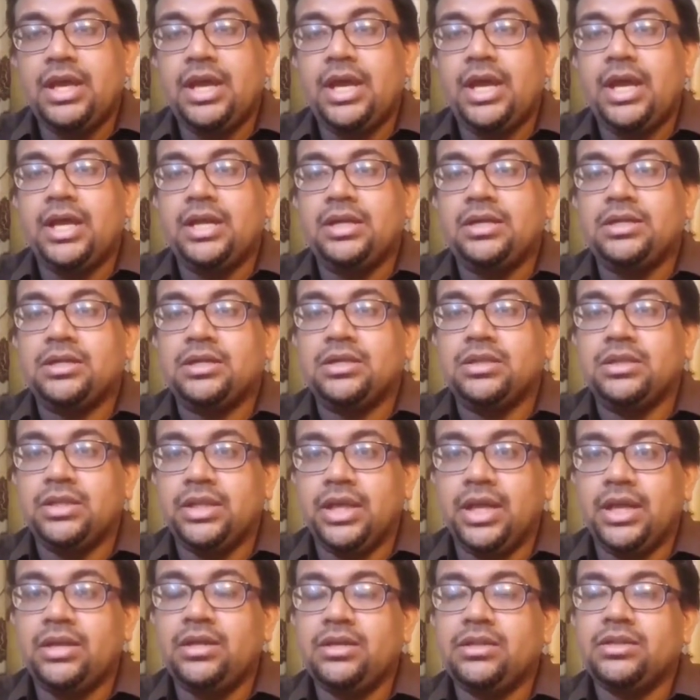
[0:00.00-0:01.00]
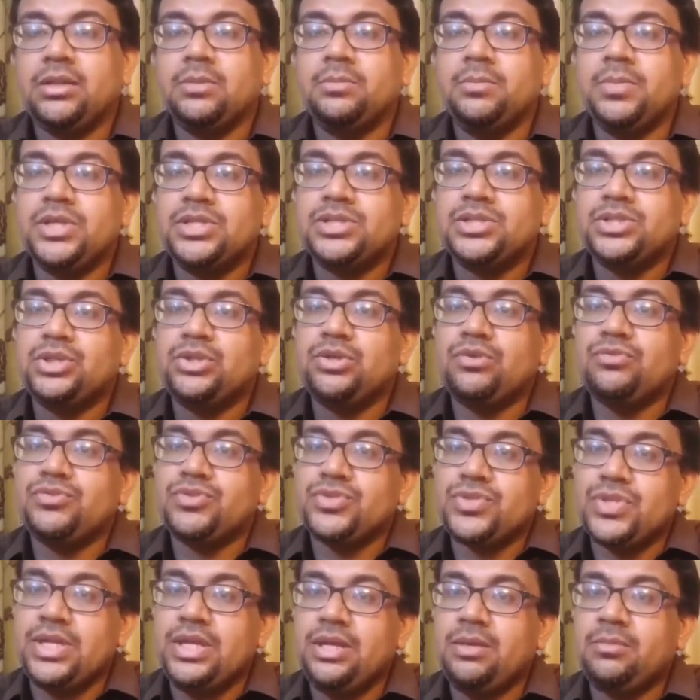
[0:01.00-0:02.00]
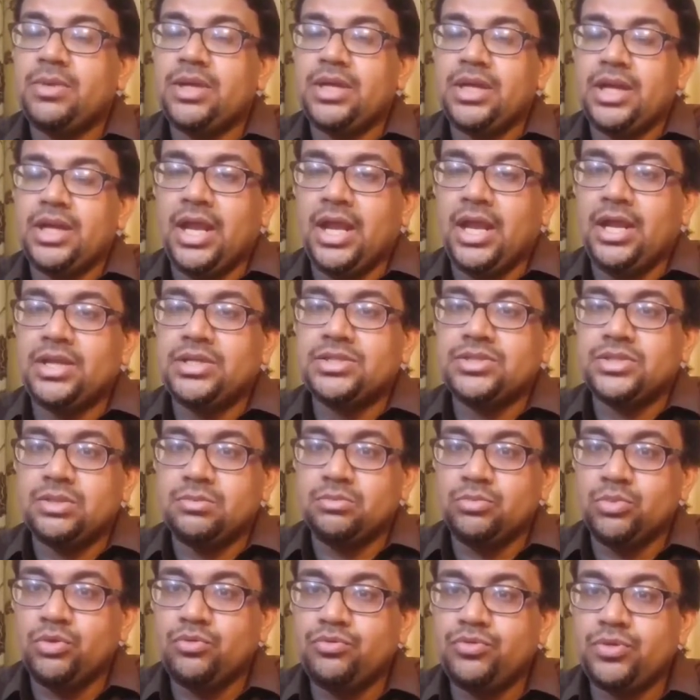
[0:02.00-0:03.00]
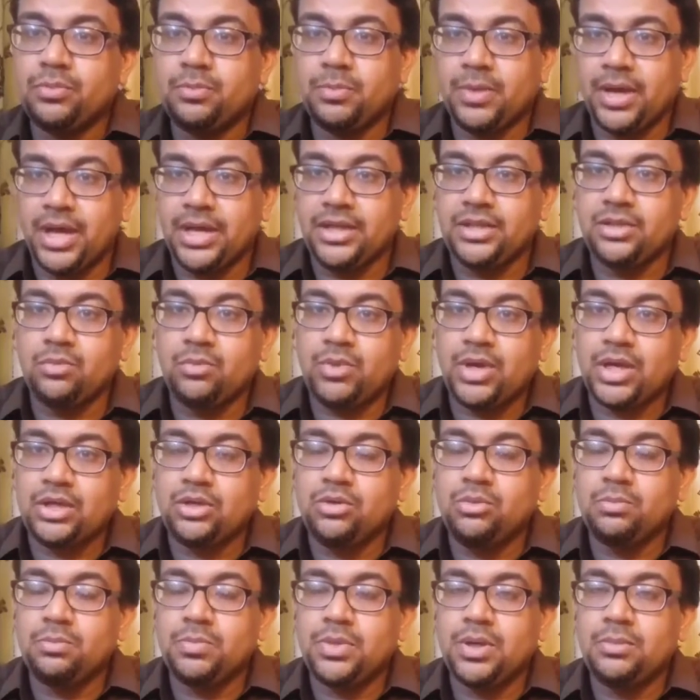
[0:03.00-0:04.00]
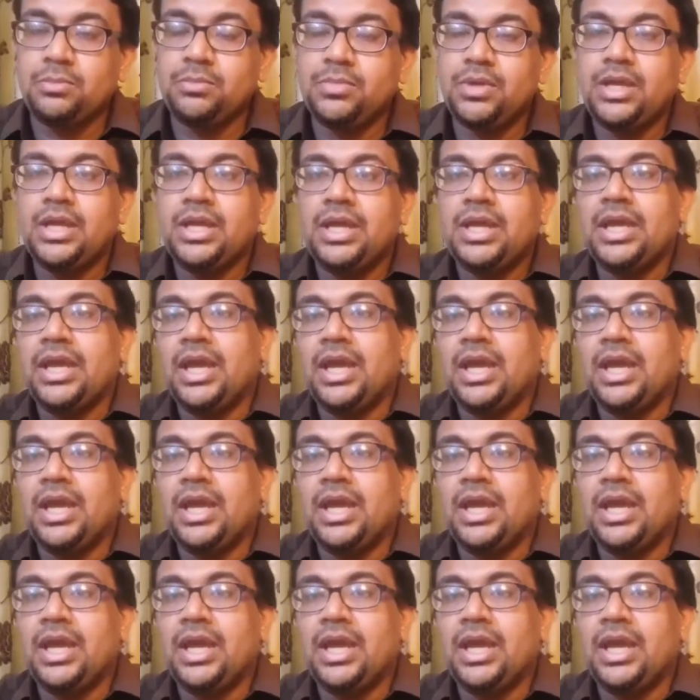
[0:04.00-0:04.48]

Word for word: and then the mixture of steam air is removed by the vacuum pump.